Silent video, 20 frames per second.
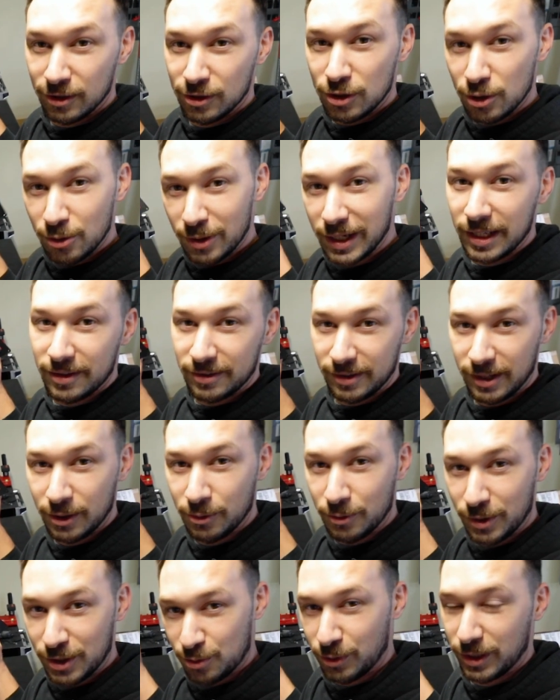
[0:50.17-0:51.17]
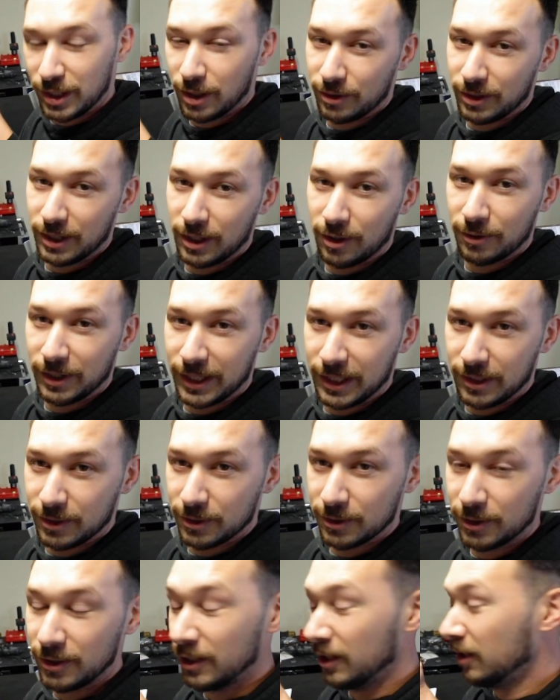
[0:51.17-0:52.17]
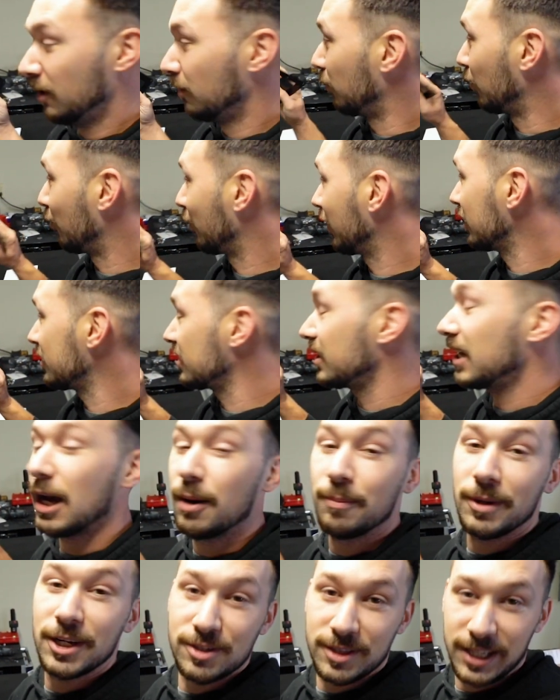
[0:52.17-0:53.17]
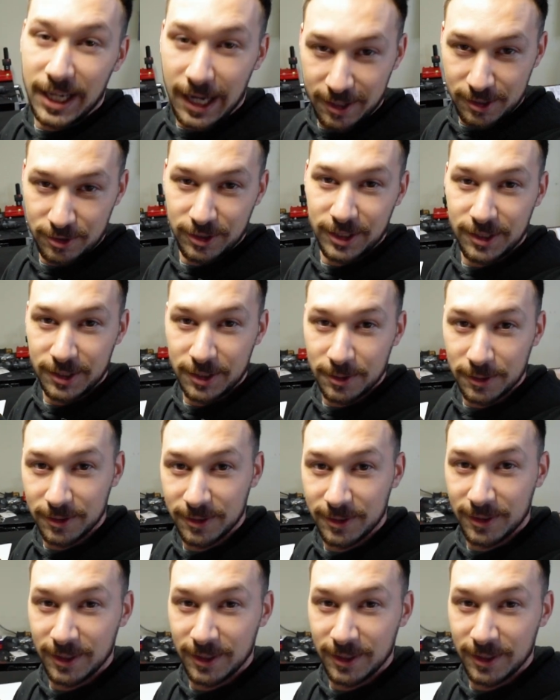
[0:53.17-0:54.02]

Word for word: do anything, which we know they already do, but we're gonna see how much they actually do.